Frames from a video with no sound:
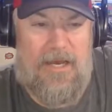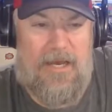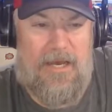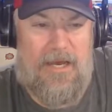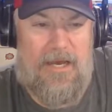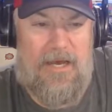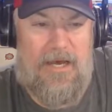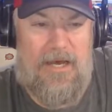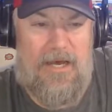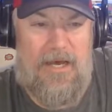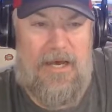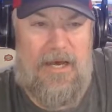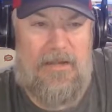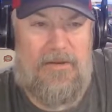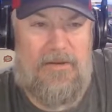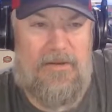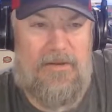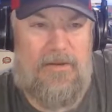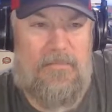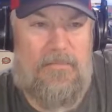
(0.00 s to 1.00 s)

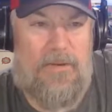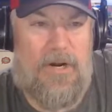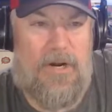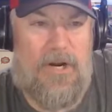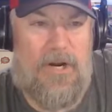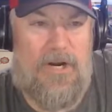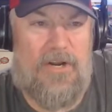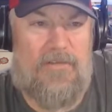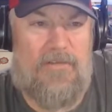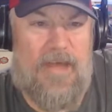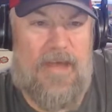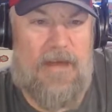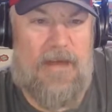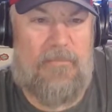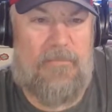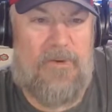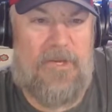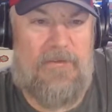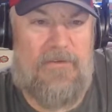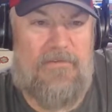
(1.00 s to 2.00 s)
part of
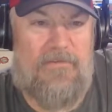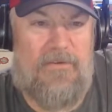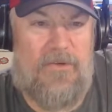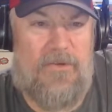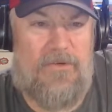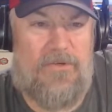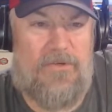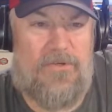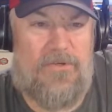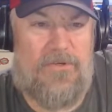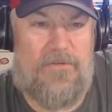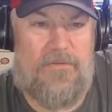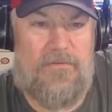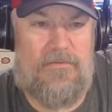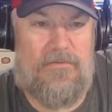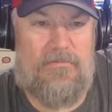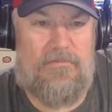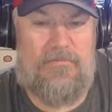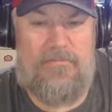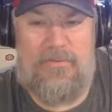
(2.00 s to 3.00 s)
that previews
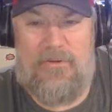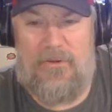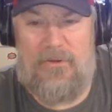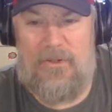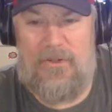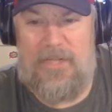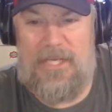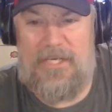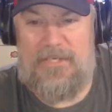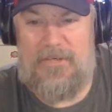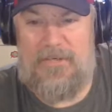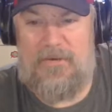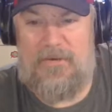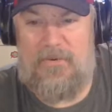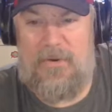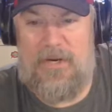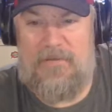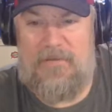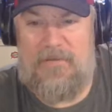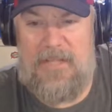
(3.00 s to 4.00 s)
pull list
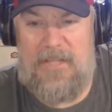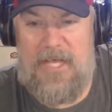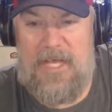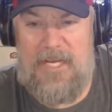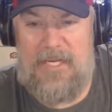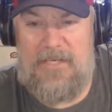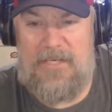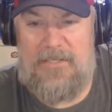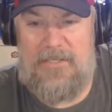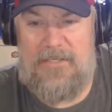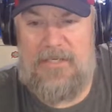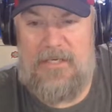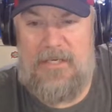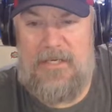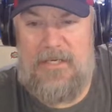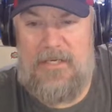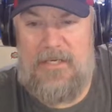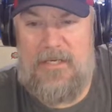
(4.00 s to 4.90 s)
or whatever that is.